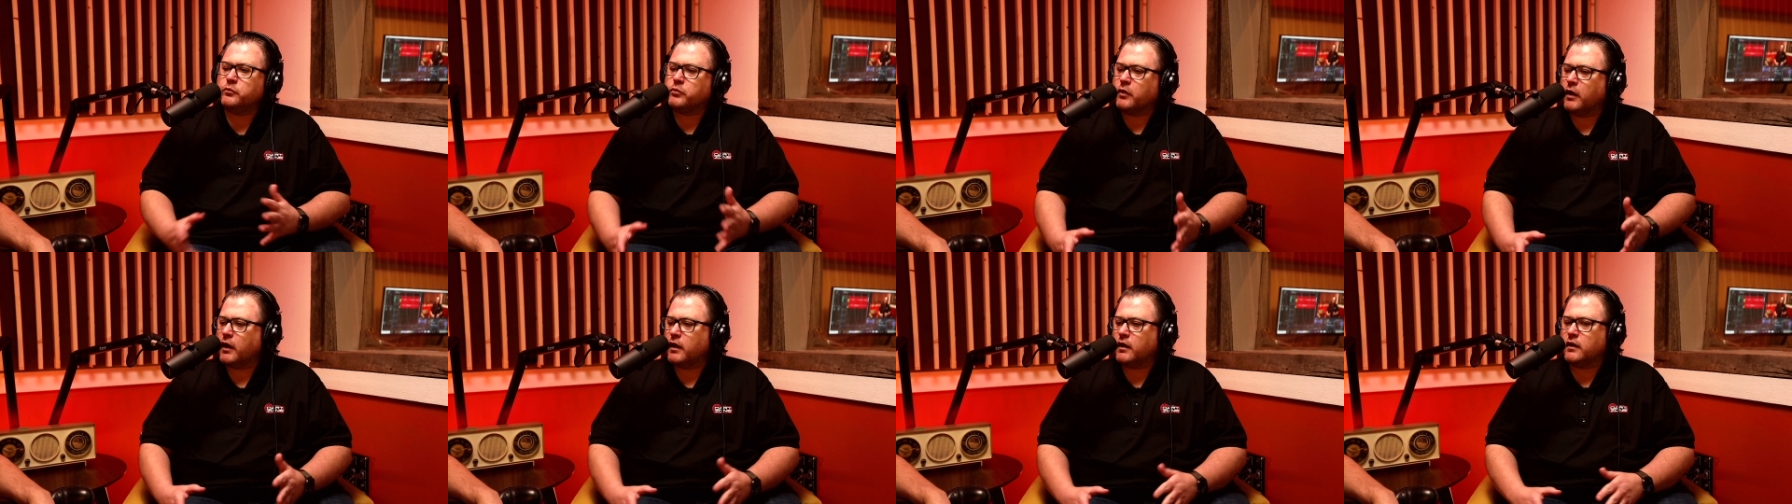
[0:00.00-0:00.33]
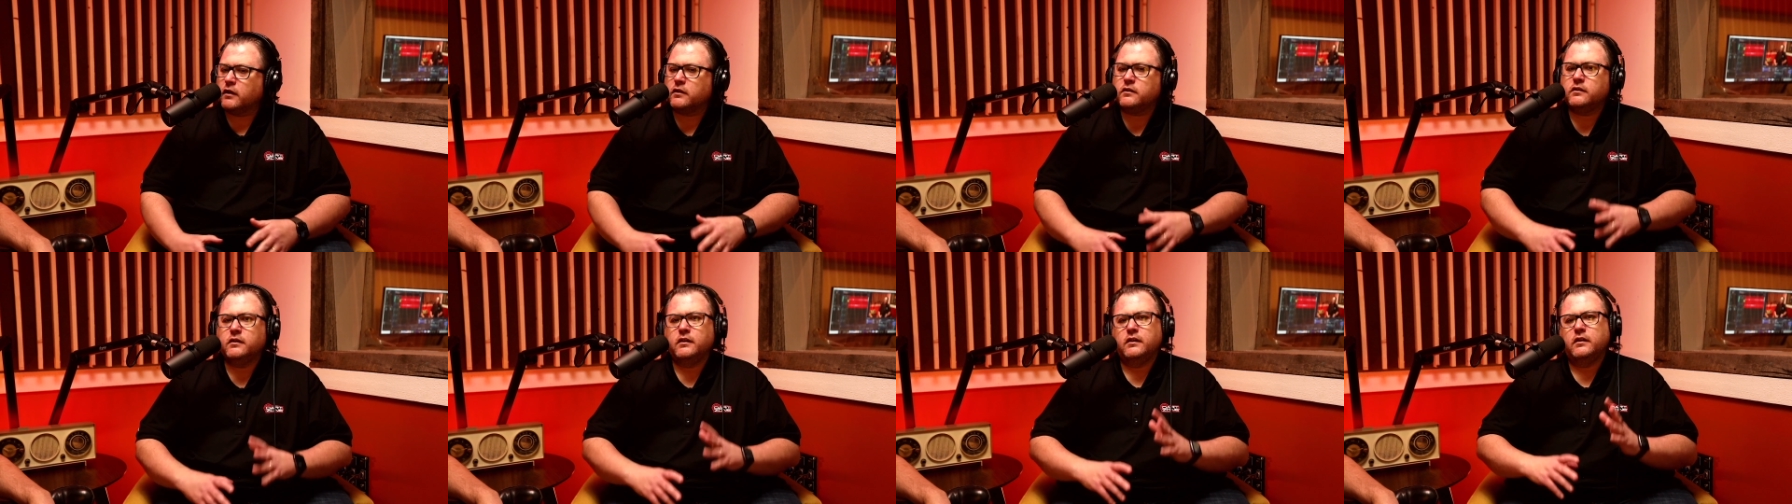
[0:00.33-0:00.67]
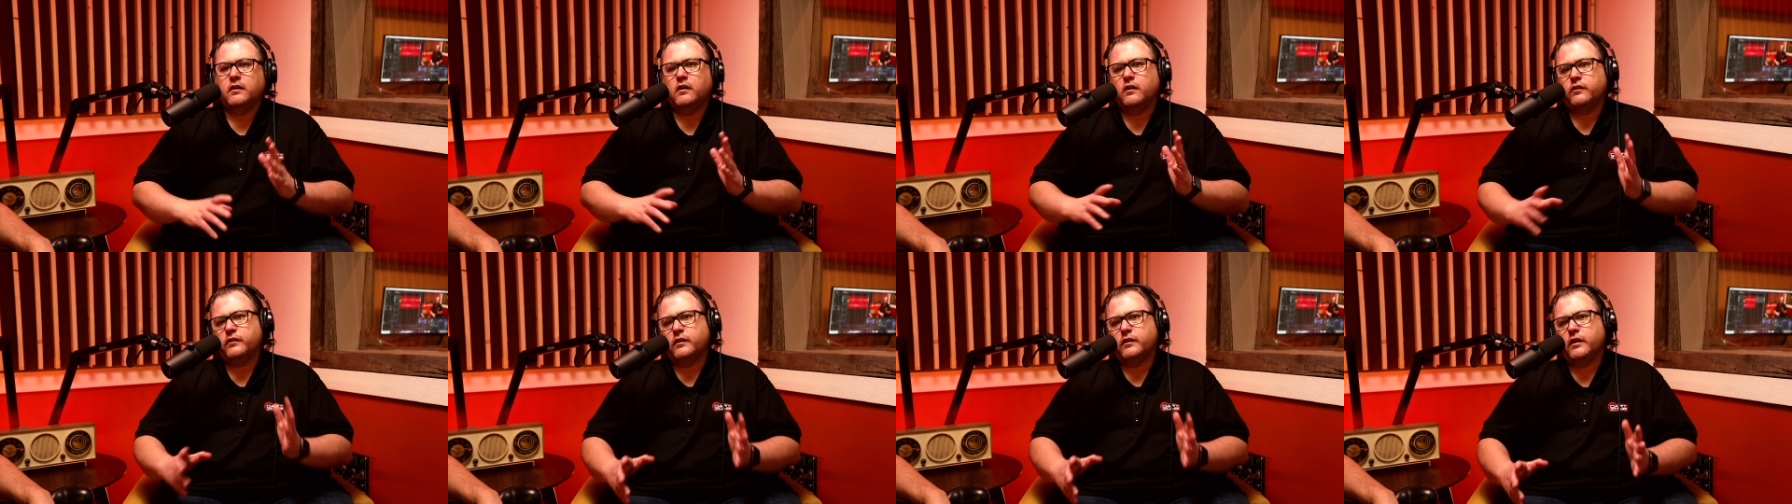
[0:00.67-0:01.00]
product
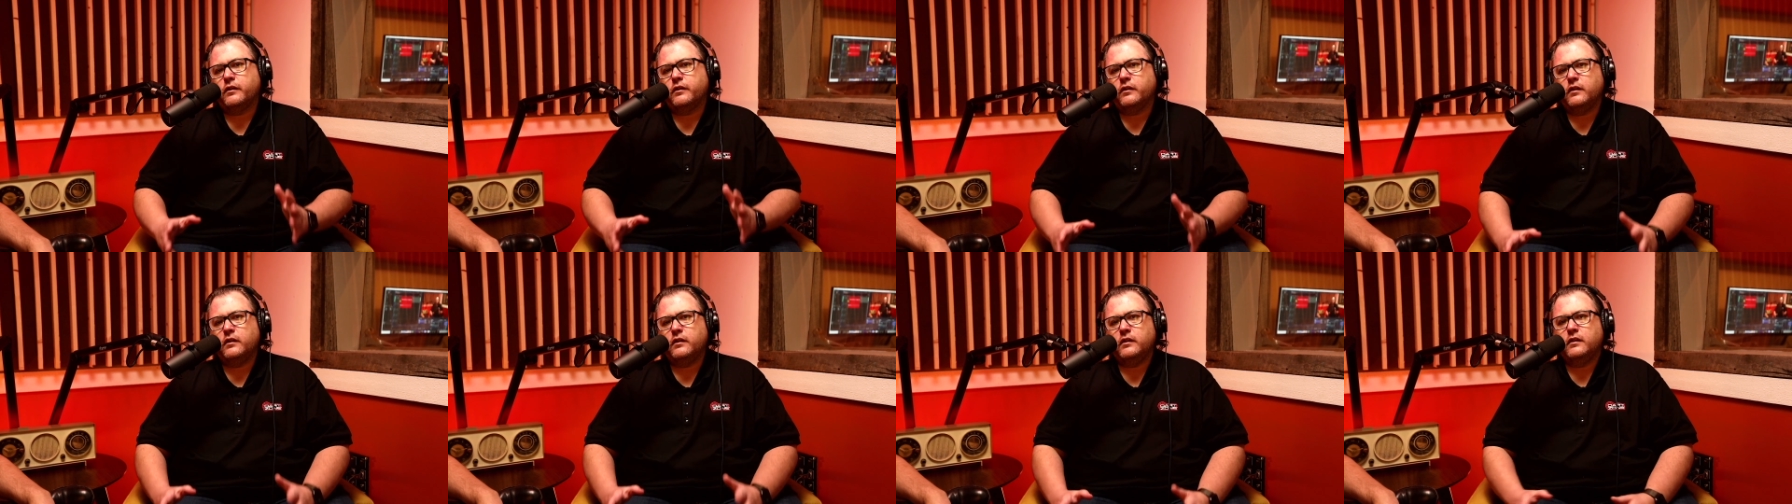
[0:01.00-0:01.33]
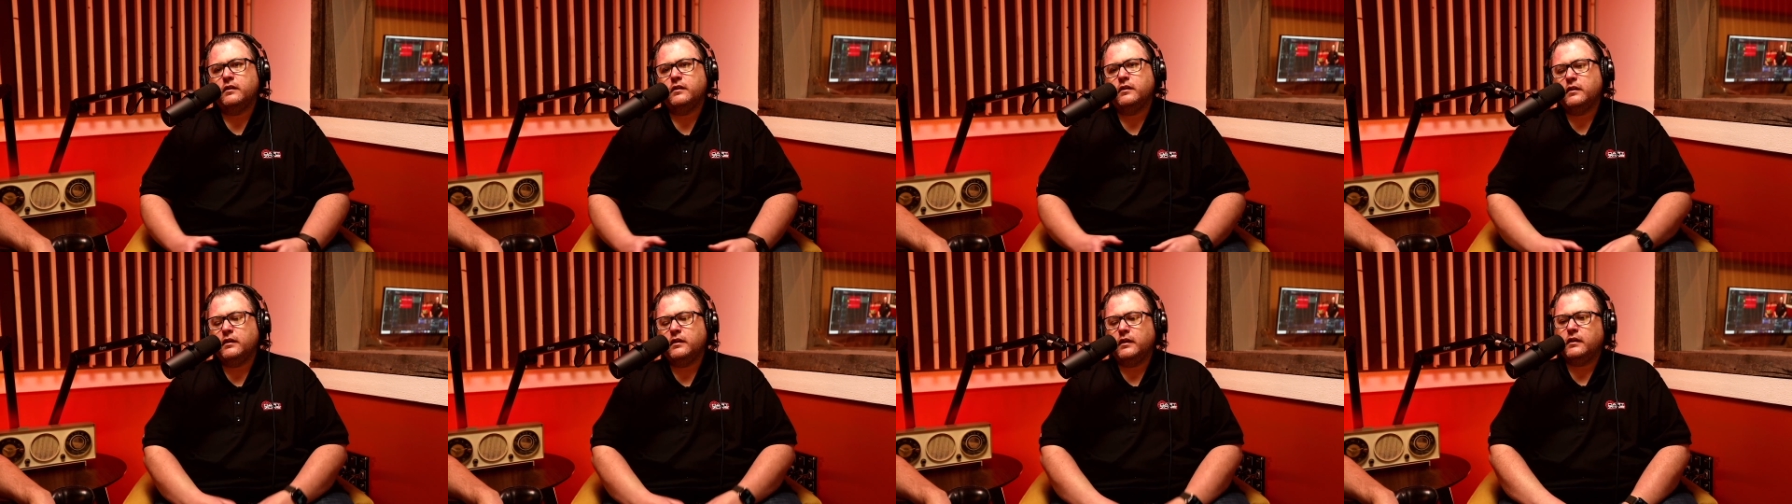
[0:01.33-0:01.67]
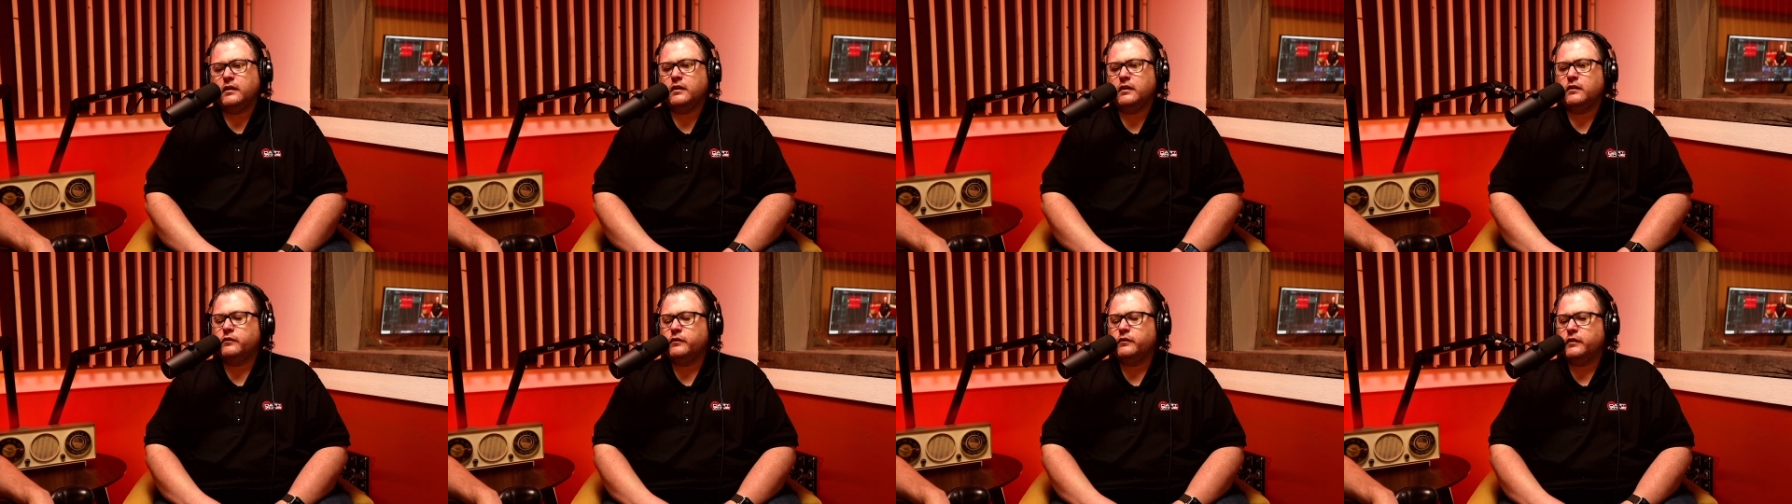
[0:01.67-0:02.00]
and all
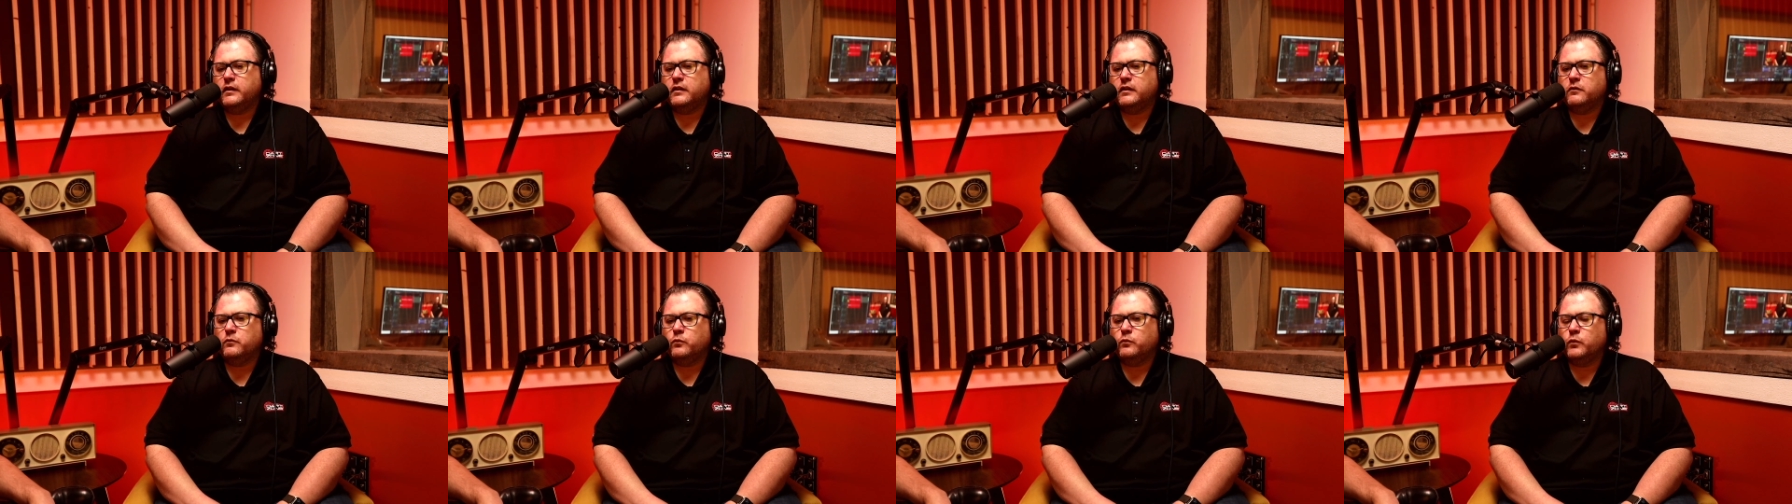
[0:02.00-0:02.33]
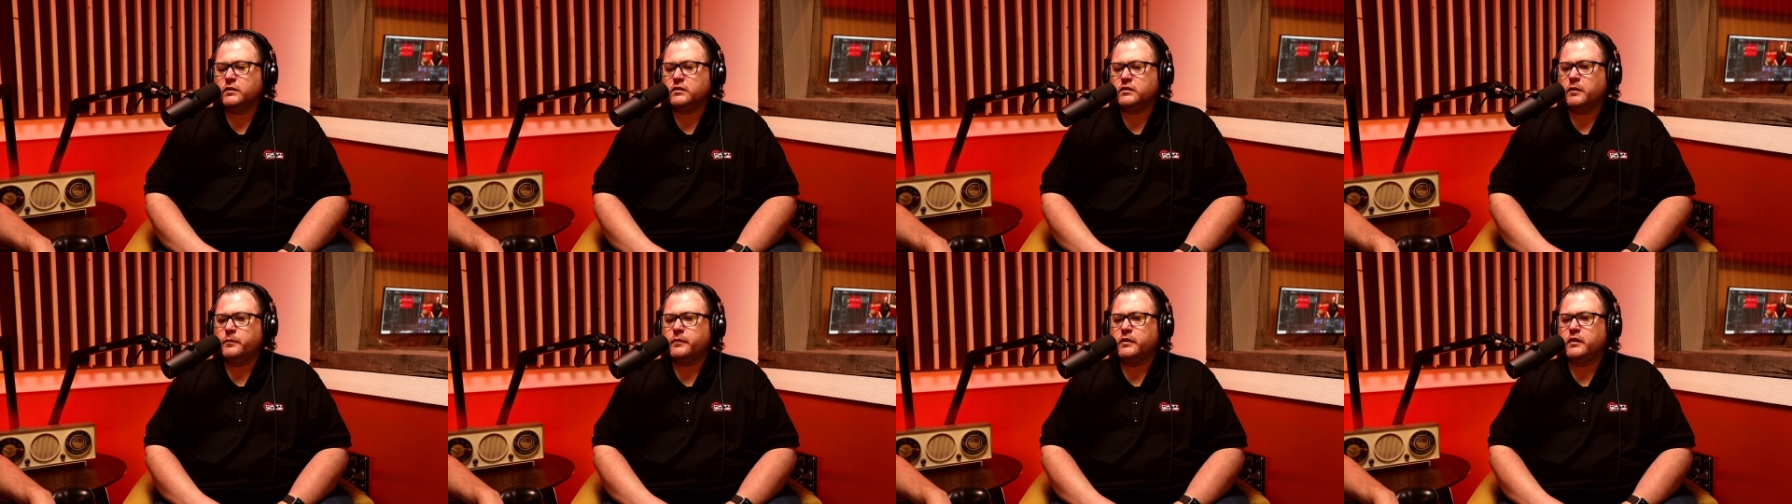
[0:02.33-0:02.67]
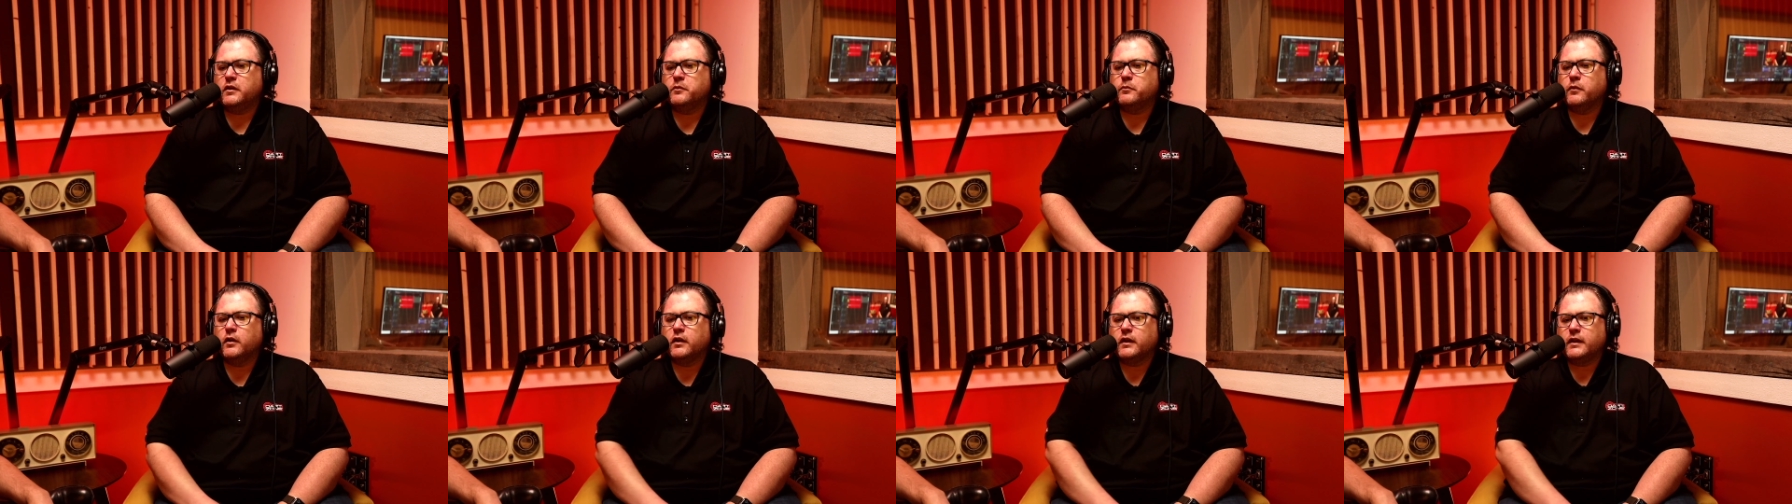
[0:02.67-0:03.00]
and what's coming in
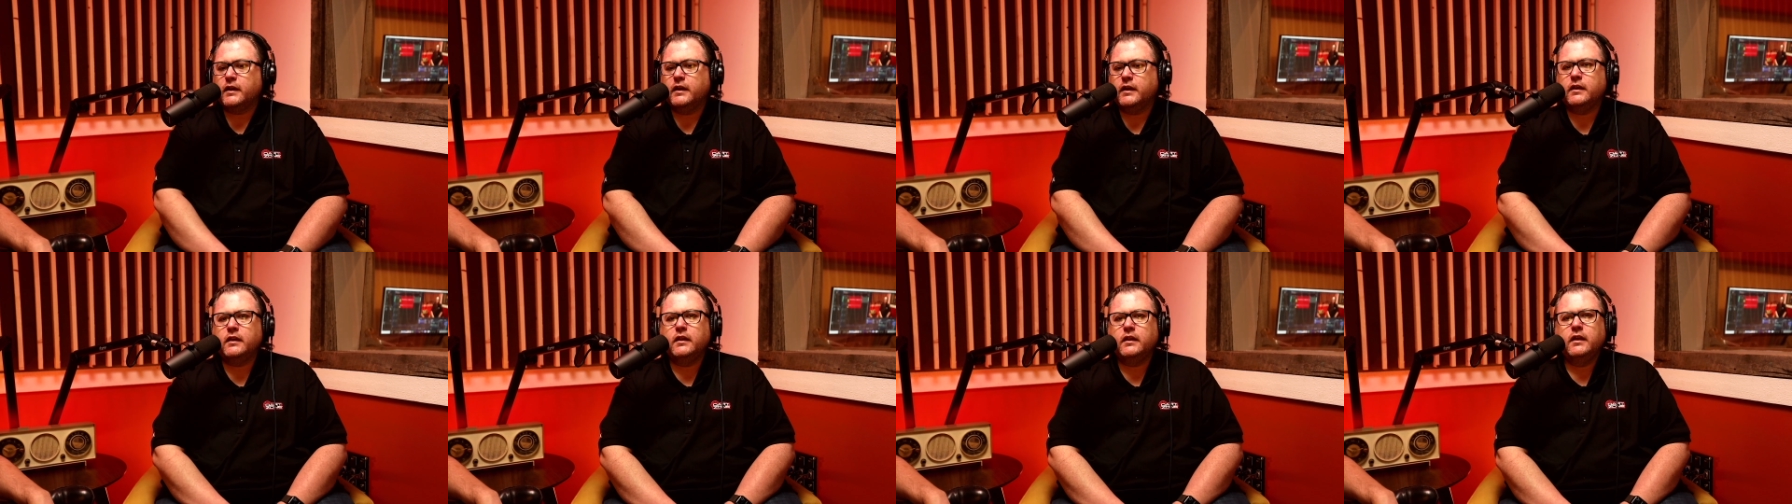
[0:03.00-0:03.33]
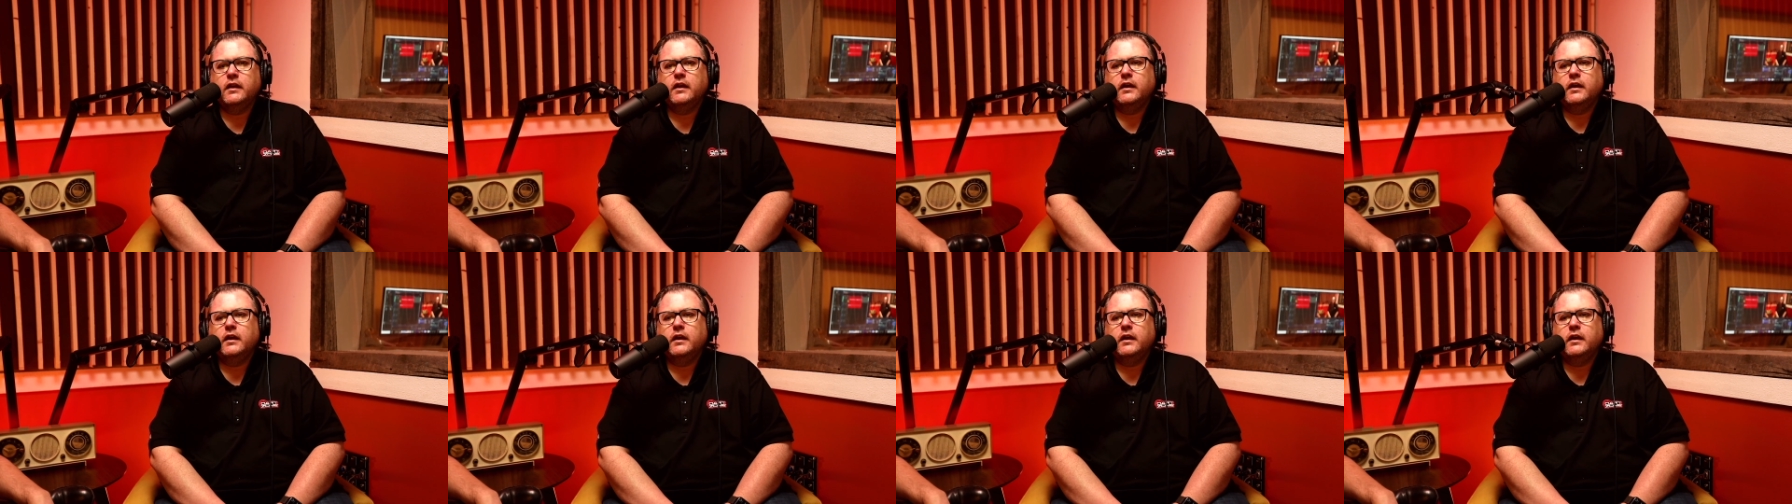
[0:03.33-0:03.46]
the market.